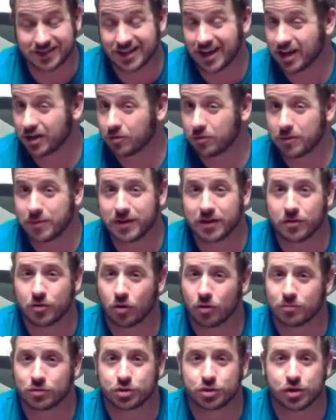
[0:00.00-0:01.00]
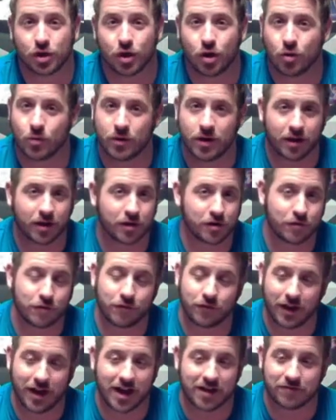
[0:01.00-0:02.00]
It's not going to be the normal show. We're not going to do
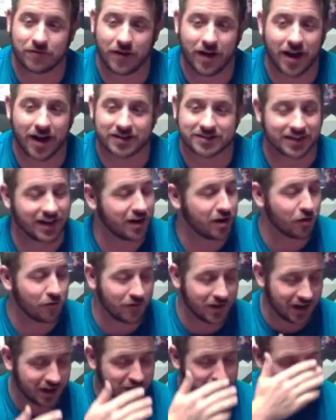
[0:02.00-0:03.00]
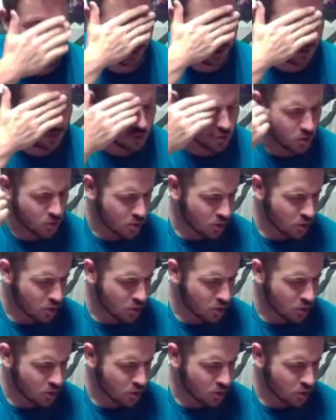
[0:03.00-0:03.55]
flag facts. And I know Vinny just went,